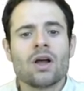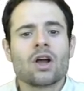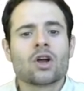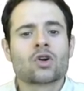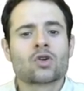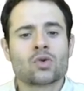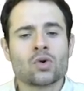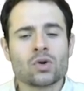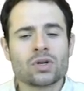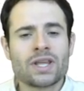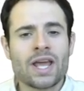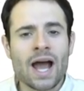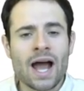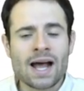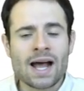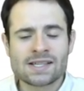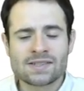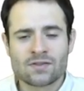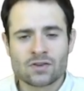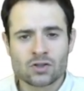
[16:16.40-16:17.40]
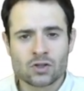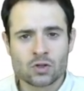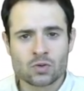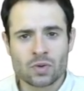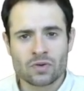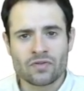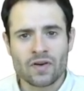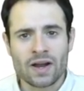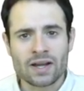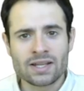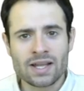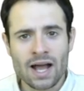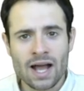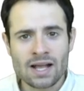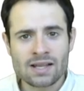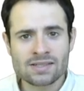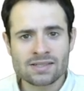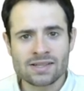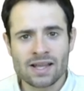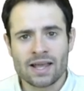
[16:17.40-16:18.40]
crude gas versus refined
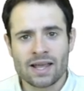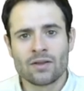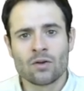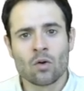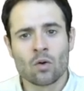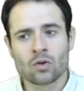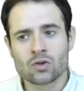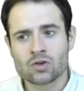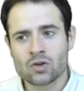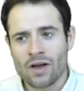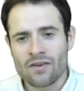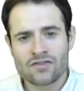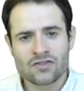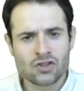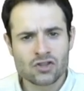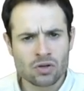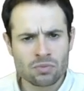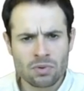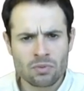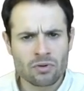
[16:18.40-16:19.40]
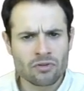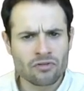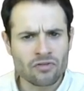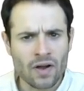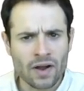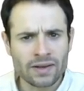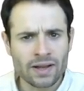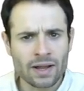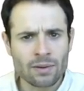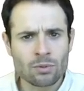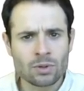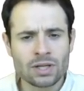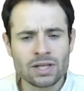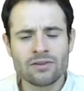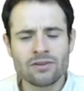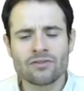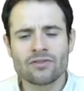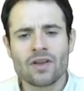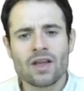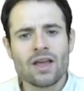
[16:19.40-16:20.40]
gas, and they also have semi refined, I
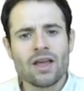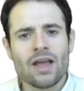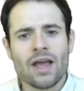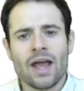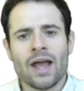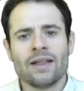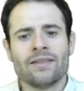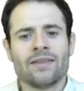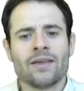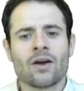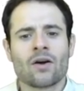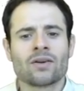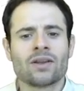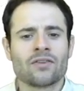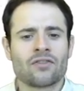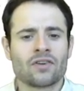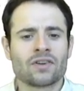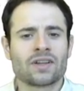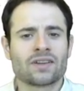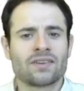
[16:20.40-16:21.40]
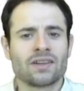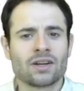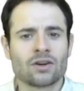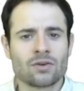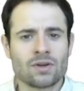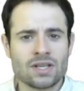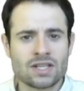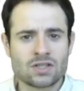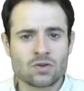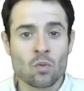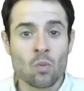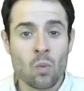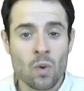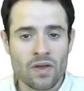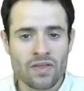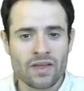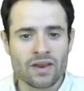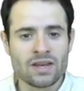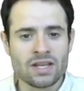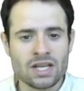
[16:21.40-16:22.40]
believe, and there are different categories
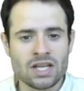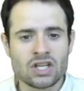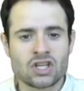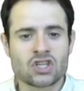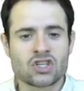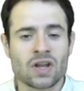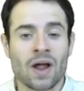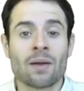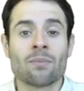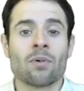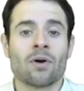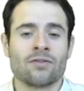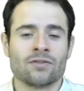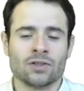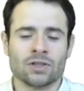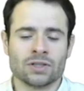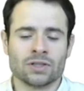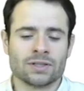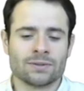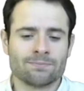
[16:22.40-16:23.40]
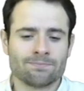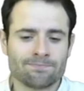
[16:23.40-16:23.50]
within each type of good.